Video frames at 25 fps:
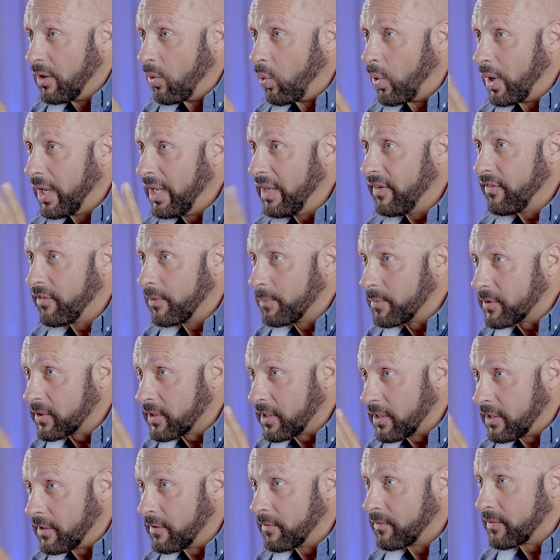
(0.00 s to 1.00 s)
we've
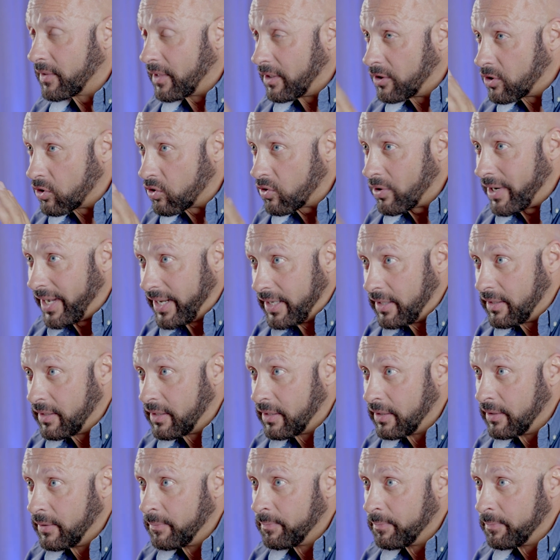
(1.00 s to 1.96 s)
observed a trend.